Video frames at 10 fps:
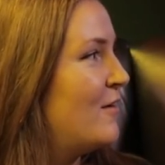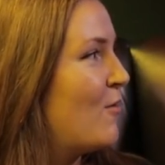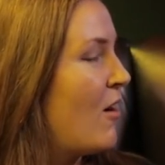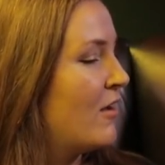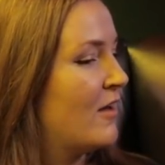
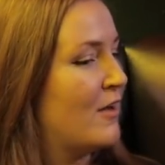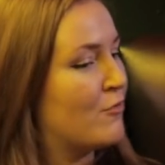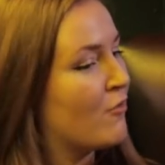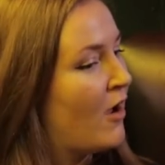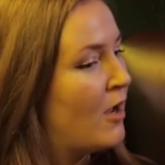online
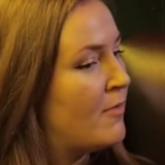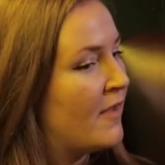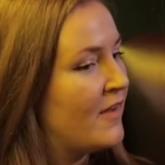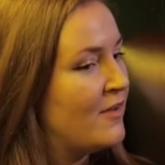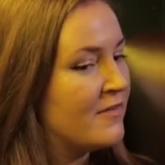tribe,
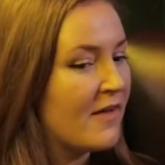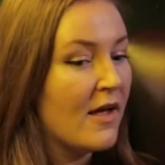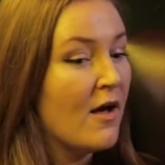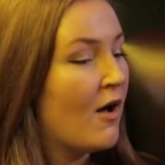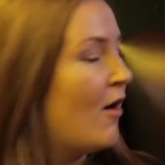and then you
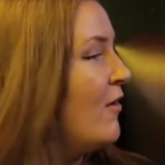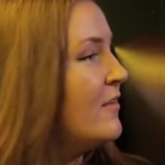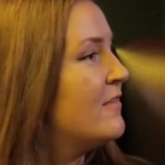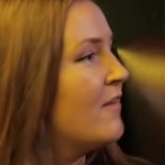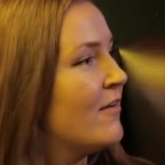say, oh,
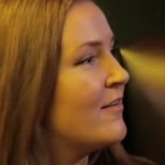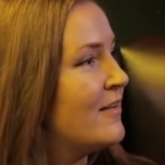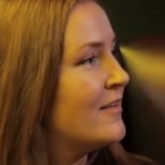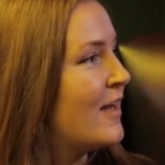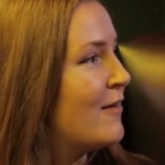this
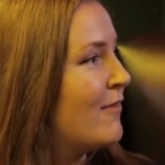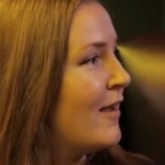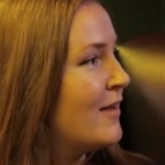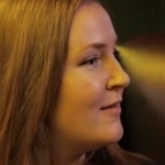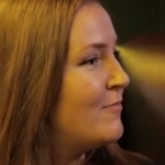article that I
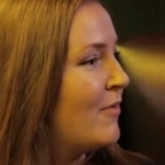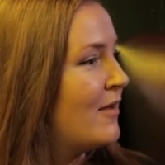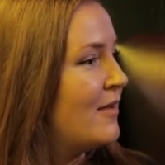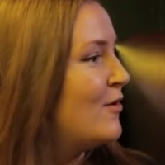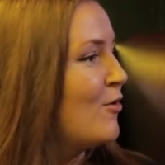read,
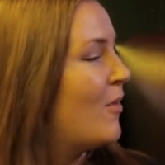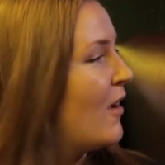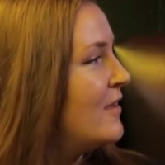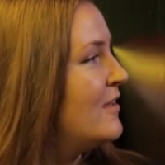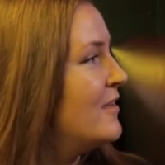
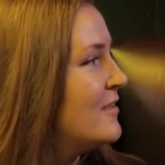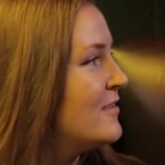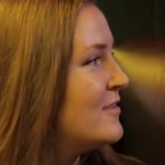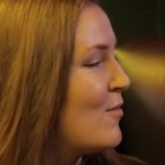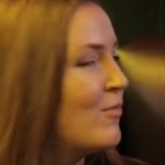by
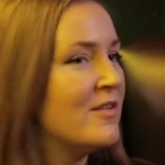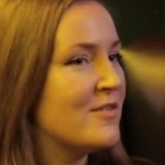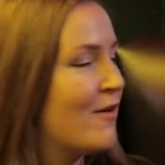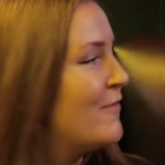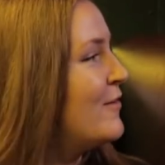some
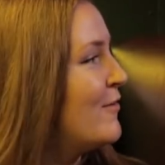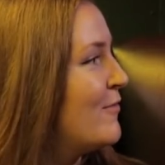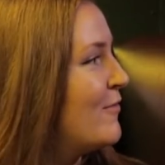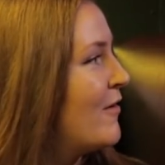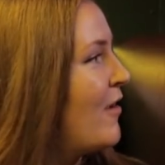
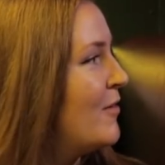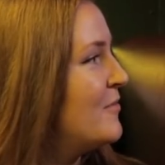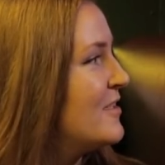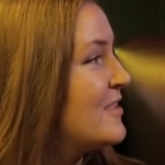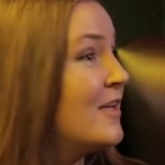conservative
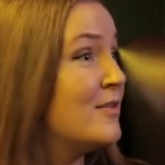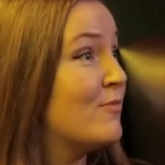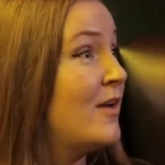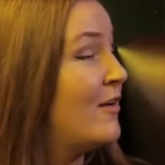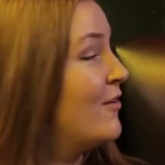columnist says
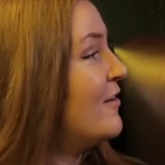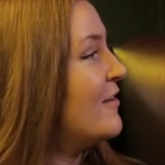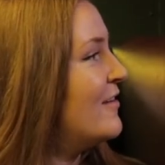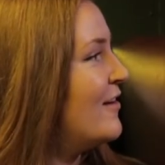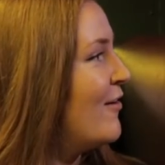really
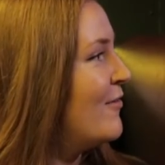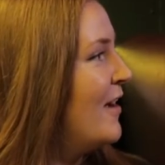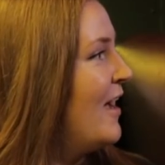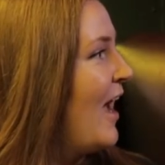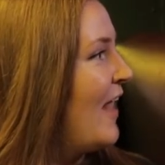good, you know,
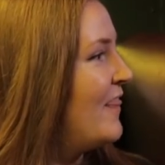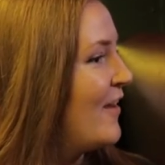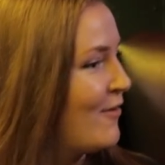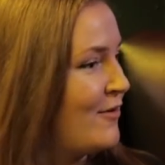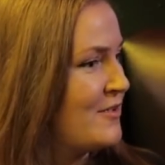and
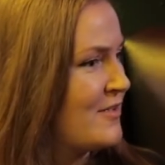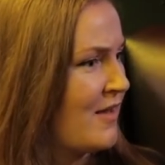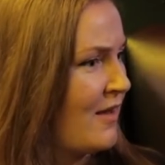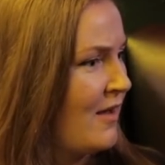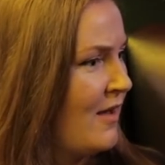they're all just
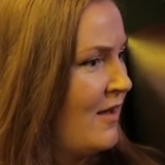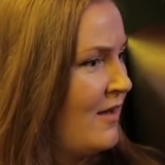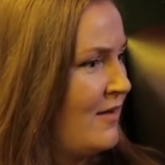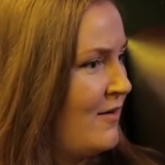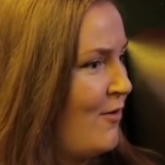like,
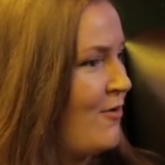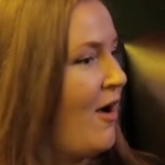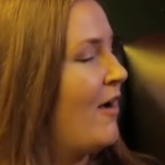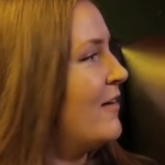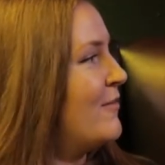oh
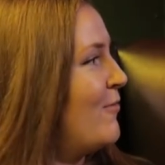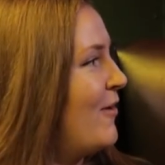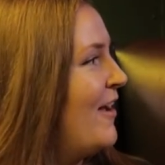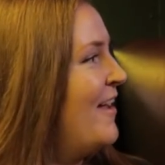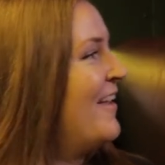God,
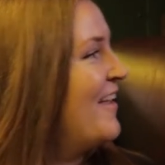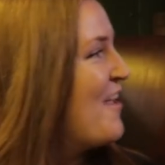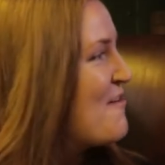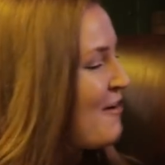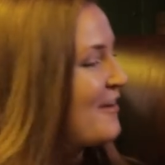what,
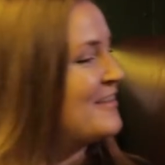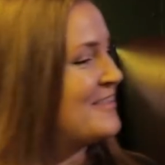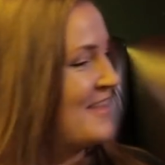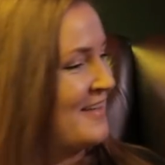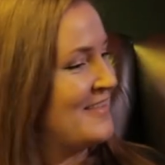what
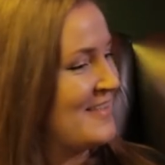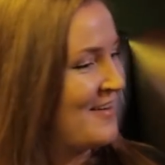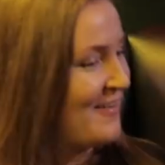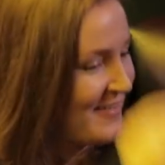is this? You know,